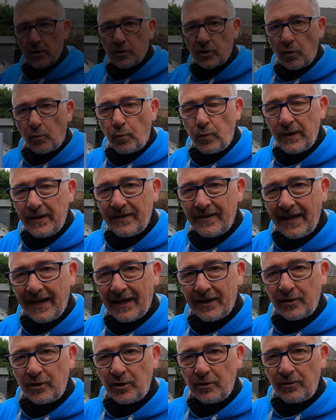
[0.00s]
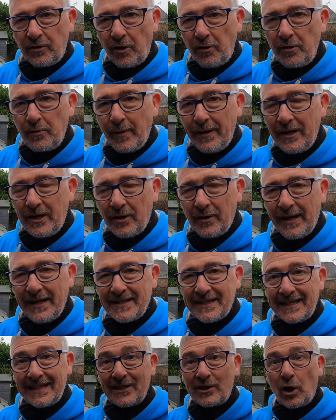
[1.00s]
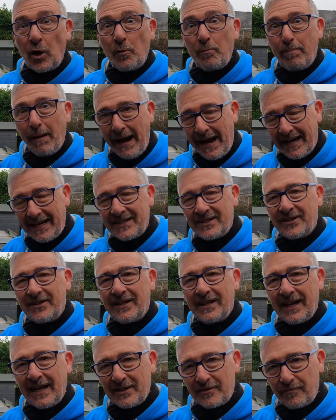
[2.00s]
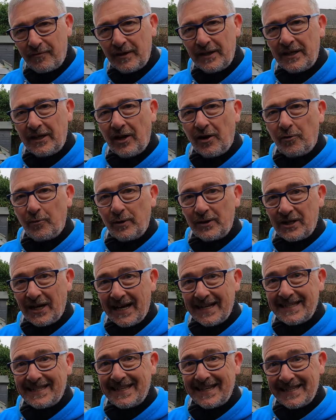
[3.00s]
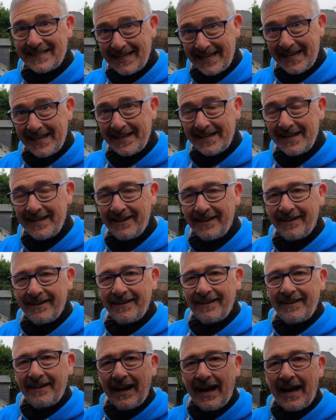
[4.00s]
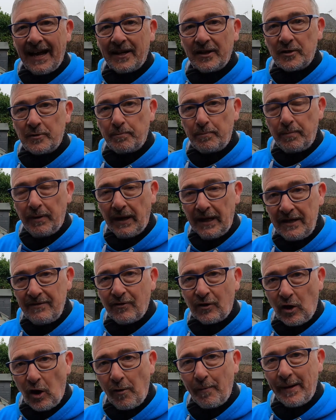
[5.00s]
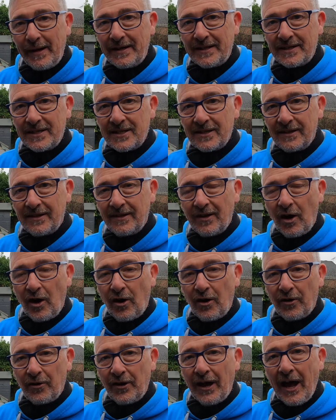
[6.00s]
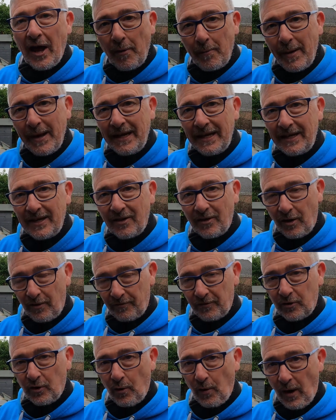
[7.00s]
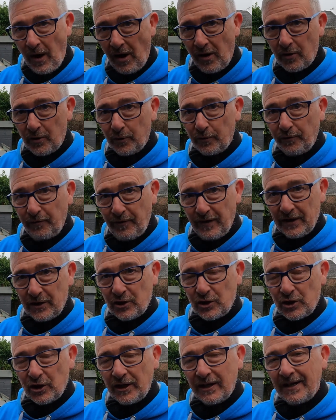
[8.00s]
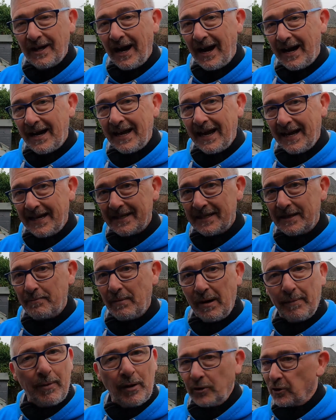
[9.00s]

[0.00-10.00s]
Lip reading: So with that, the only way you can enter is go back to the last video which has this in and leave a comment on how many of the kohaku fish I had in my